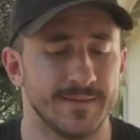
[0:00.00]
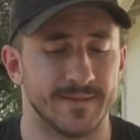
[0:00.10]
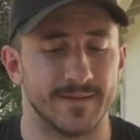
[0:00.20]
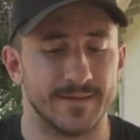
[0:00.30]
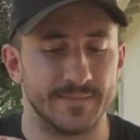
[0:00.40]

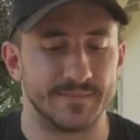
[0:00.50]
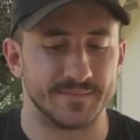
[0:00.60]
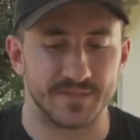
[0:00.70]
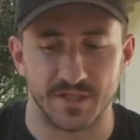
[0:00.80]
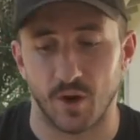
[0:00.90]
Um,
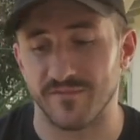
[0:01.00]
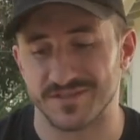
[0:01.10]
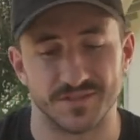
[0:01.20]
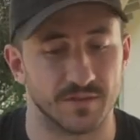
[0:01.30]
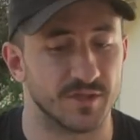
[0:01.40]
you know,
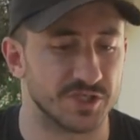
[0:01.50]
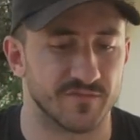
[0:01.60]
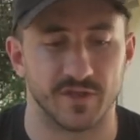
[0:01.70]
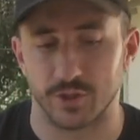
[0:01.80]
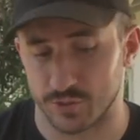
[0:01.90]
obviously something like
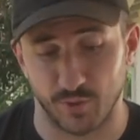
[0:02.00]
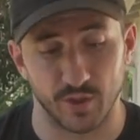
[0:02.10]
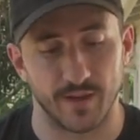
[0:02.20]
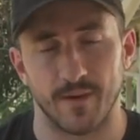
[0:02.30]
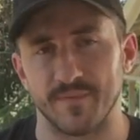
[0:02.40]
Chick-fil-A or
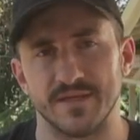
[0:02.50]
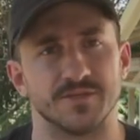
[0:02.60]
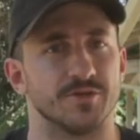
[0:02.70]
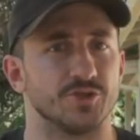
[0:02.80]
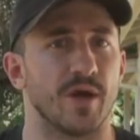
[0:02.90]
Chipotle might be
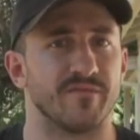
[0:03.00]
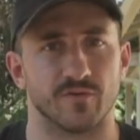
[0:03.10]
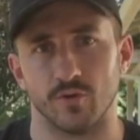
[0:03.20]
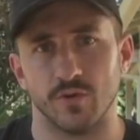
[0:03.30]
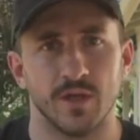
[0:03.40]
easier to drive
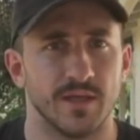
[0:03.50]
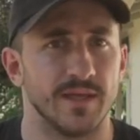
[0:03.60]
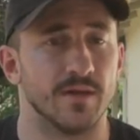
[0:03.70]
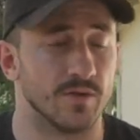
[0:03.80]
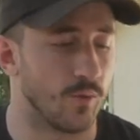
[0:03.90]
through,
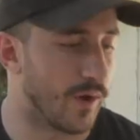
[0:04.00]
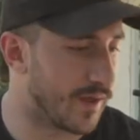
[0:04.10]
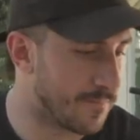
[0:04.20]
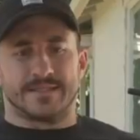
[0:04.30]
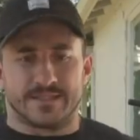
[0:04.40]
eat on the
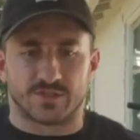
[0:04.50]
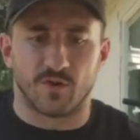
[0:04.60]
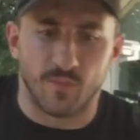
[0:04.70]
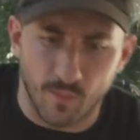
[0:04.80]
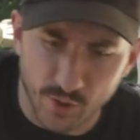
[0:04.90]
way.
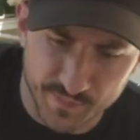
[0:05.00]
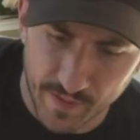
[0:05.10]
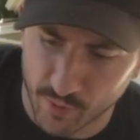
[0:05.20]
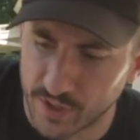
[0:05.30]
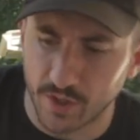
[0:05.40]
So most
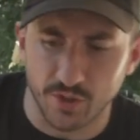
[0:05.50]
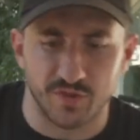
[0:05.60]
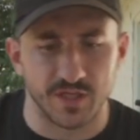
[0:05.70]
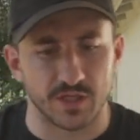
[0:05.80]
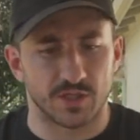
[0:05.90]
people, you know, you
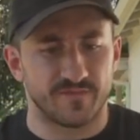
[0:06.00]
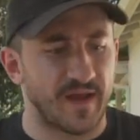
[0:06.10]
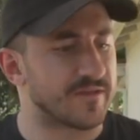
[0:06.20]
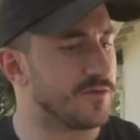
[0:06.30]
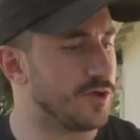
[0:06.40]
think
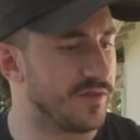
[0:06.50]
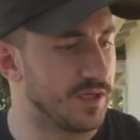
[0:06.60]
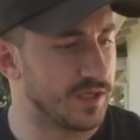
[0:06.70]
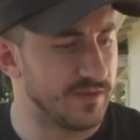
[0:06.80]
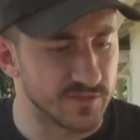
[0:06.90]
fast food, you
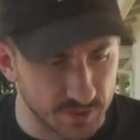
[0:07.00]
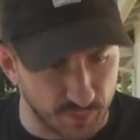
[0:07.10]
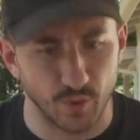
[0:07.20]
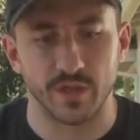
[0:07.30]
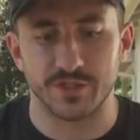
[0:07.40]
think even
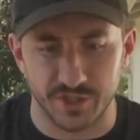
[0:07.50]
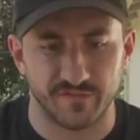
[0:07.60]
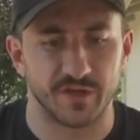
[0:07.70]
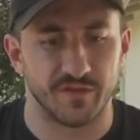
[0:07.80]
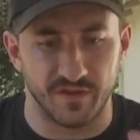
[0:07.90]
Chipotle,
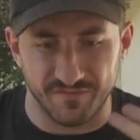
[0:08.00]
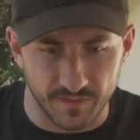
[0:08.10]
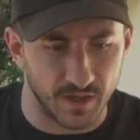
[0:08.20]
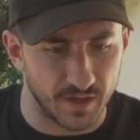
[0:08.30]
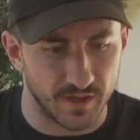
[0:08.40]
Chick-fil-A, you think,
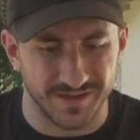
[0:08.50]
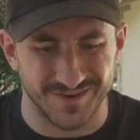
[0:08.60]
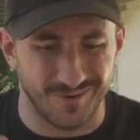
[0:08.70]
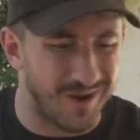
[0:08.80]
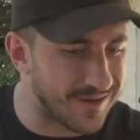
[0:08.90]
uh, you
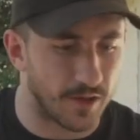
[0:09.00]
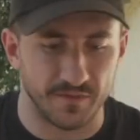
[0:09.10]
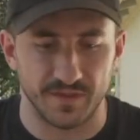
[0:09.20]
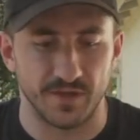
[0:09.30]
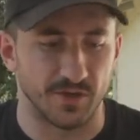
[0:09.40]
know,
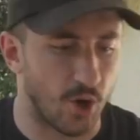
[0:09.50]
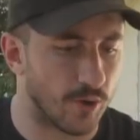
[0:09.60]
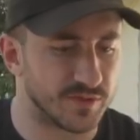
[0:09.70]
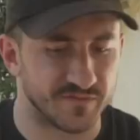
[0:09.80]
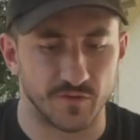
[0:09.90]
unhealthy or
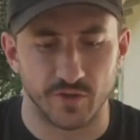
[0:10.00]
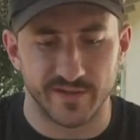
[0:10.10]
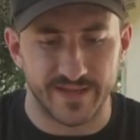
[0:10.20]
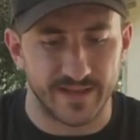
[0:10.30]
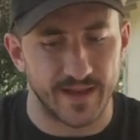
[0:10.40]
garbage food.
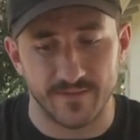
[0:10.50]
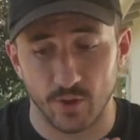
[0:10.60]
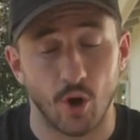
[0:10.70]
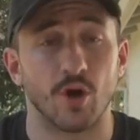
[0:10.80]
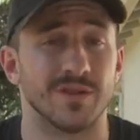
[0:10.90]
And, and, and,
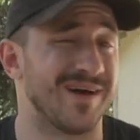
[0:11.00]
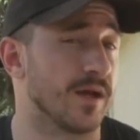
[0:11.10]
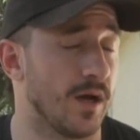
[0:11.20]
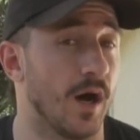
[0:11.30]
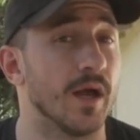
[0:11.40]
there are a lot
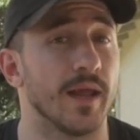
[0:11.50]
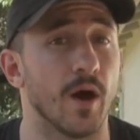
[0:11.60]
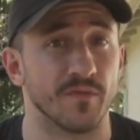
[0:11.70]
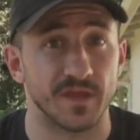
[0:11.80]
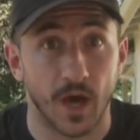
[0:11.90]
of
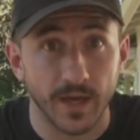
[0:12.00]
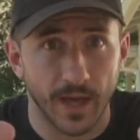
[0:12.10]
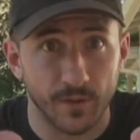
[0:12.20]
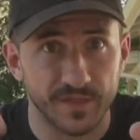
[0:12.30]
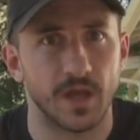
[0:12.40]
unhealthy,
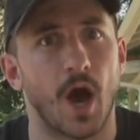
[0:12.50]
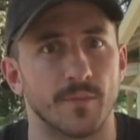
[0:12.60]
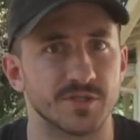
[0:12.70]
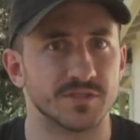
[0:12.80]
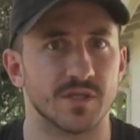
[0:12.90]
unhealthy
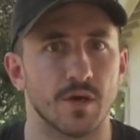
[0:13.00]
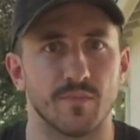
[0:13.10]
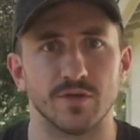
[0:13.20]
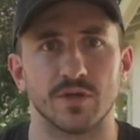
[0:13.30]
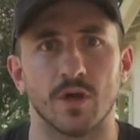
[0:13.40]
options there,
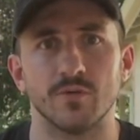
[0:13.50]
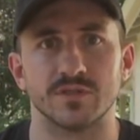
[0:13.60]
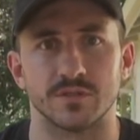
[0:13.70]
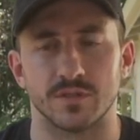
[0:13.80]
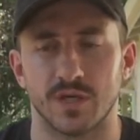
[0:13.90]
but you can
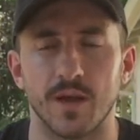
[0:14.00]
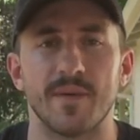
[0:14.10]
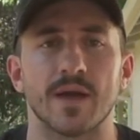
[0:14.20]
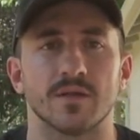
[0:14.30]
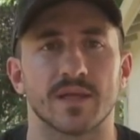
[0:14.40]
always cut
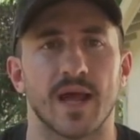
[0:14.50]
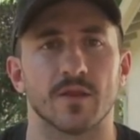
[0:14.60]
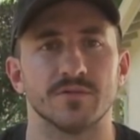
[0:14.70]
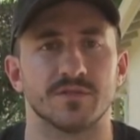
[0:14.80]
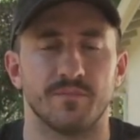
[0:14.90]
back on the
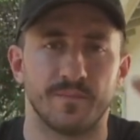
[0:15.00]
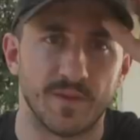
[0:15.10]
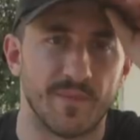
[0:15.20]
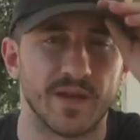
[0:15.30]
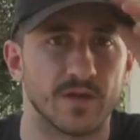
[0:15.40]
calories de
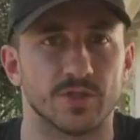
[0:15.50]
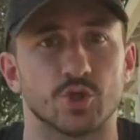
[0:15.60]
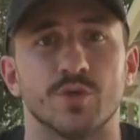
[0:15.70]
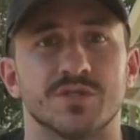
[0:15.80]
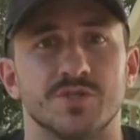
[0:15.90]
depending on the
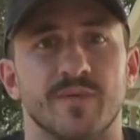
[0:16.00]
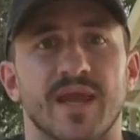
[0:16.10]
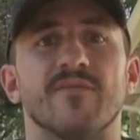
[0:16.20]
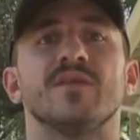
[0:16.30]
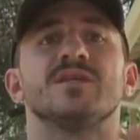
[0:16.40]
choices you
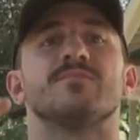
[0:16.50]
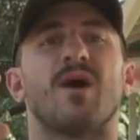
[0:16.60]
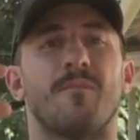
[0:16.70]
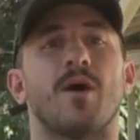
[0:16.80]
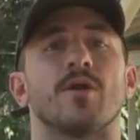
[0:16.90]
make. Everything's
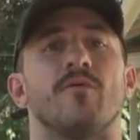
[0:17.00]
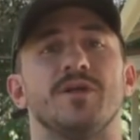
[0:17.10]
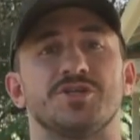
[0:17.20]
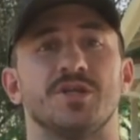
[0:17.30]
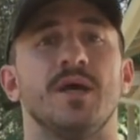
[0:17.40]
about
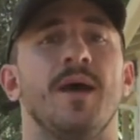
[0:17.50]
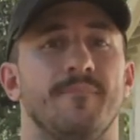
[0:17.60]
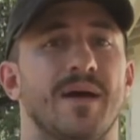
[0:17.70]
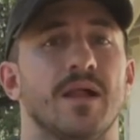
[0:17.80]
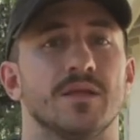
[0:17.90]
moderation,
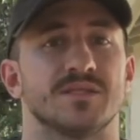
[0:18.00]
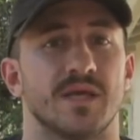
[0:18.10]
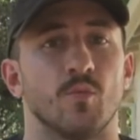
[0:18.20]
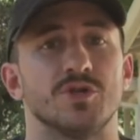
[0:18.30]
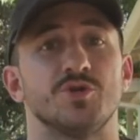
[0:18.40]
balance,
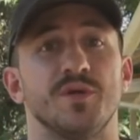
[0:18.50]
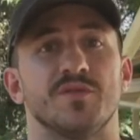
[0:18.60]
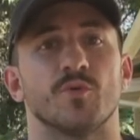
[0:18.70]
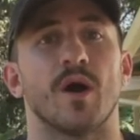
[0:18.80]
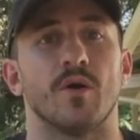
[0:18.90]
and what you
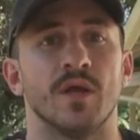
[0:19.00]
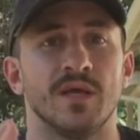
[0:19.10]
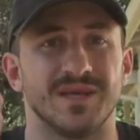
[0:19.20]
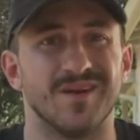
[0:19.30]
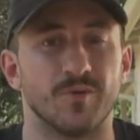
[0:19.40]
eat throughout,
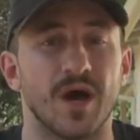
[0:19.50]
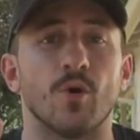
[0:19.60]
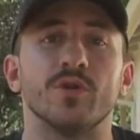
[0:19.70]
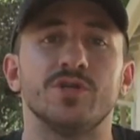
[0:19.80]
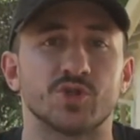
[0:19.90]
you know, not
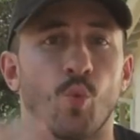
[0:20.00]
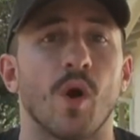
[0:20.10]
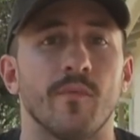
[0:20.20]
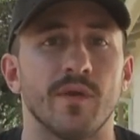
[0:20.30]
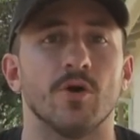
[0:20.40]
only just
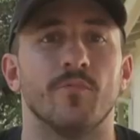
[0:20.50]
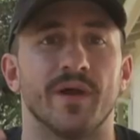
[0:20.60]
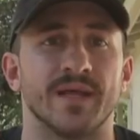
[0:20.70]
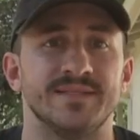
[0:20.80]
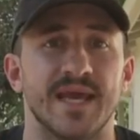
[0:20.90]
one meal,
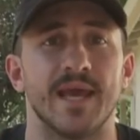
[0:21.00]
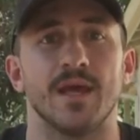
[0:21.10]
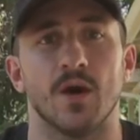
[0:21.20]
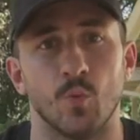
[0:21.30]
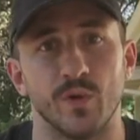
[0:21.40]
but a
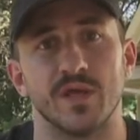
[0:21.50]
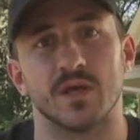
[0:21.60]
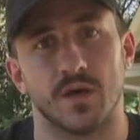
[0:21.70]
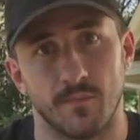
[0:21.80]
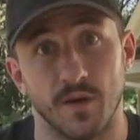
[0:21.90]
day, a
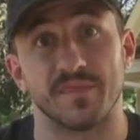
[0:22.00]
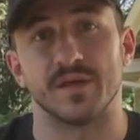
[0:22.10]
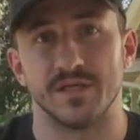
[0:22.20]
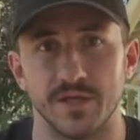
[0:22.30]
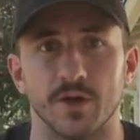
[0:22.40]
week, a month,
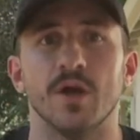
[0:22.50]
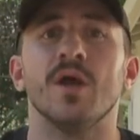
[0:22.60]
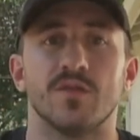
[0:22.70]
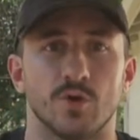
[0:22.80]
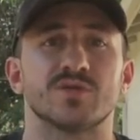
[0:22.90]
a year.
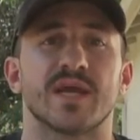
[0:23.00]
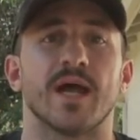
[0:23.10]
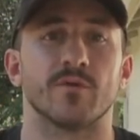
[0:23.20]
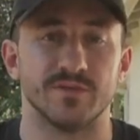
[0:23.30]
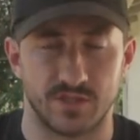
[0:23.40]
Those
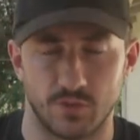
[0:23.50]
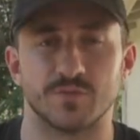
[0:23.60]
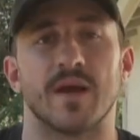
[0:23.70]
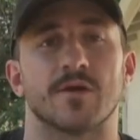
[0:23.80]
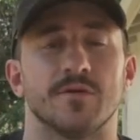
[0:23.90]
calories,
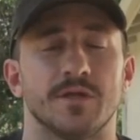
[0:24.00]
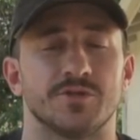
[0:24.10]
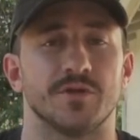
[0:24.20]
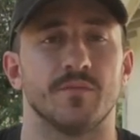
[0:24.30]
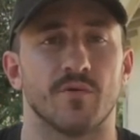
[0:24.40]
those
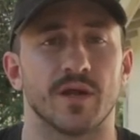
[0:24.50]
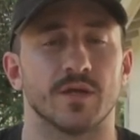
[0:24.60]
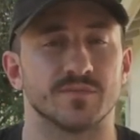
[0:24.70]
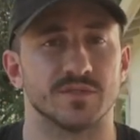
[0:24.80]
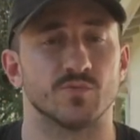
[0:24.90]
macronutrient
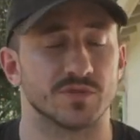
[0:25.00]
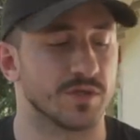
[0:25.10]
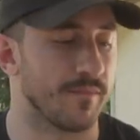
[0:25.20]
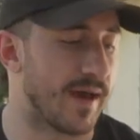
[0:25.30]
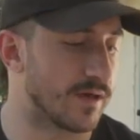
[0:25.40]
breakups is what's
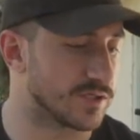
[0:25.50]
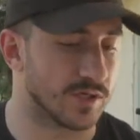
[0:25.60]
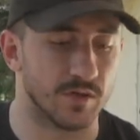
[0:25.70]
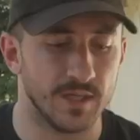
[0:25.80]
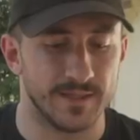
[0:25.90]
gonna matter.
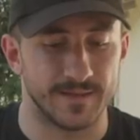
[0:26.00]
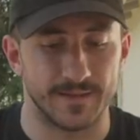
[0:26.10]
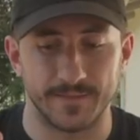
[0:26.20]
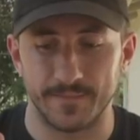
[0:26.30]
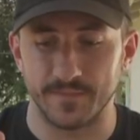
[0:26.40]
So
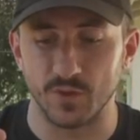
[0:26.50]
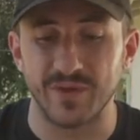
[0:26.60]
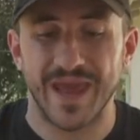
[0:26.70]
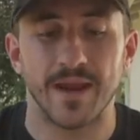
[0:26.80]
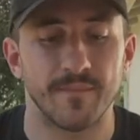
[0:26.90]
um, you
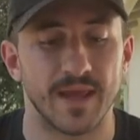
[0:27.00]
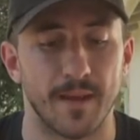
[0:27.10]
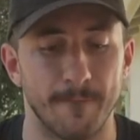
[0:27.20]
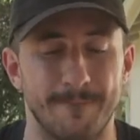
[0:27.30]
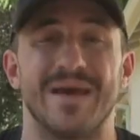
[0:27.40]
can
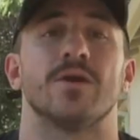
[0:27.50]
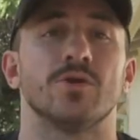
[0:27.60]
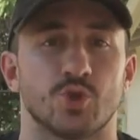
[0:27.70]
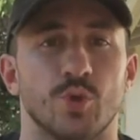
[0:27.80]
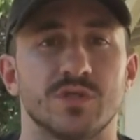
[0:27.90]
make better
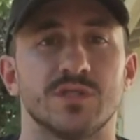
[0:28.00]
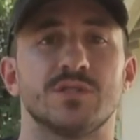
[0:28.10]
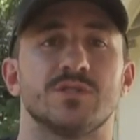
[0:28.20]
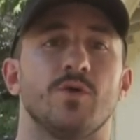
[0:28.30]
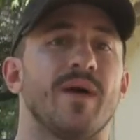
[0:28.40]

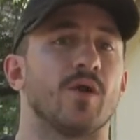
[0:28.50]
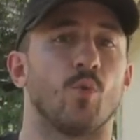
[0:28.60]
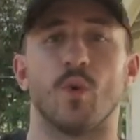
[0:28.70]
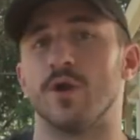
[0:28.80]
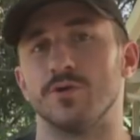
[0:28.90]
choices no matter
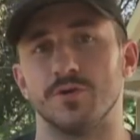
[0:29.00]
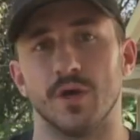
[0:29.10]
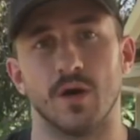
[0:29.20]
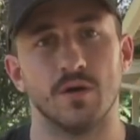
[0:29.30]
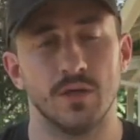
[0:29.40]
where you
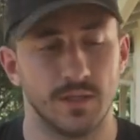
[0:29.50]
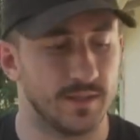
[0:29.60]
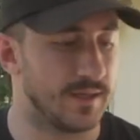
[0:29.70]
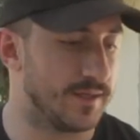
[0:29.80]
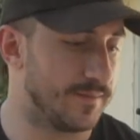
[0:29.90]
go.
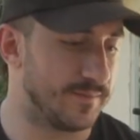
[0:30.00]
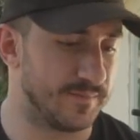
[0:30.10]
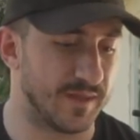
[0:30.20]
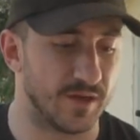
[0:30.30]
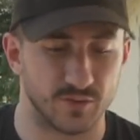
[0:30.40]

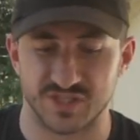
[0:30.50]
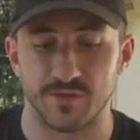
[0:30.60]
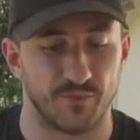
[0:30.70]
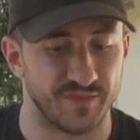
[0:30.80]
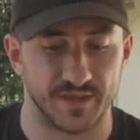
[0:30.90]
Um, you know, still
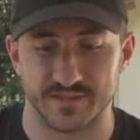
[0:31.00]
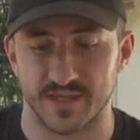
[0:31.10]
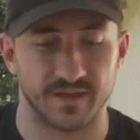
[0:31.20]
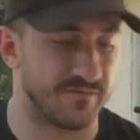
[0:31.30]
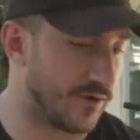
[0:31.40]
simple things
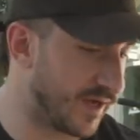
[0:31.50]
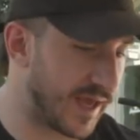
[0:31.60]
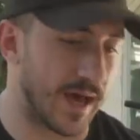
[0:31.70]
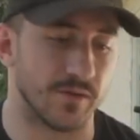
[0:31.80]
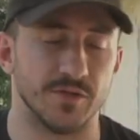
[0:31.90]
like if you're
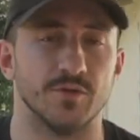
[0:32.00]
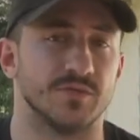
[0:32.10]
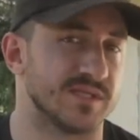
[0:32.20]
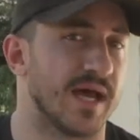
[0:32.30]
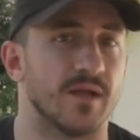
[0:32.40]
eating out, you do
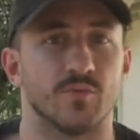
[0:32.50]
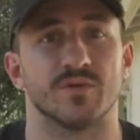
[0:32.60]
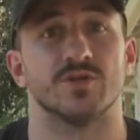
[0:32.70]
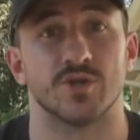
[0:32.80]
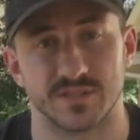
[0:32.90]
salad
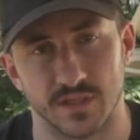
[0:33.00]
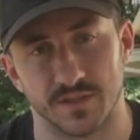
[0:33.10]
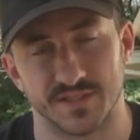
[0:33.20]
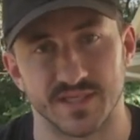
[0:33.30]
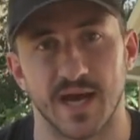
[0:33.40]
with a dressing
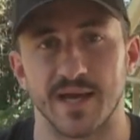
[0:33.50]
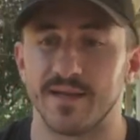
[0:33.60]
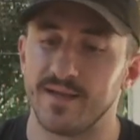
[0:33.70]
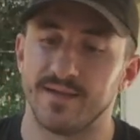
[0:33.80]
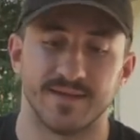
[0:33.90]
on the side.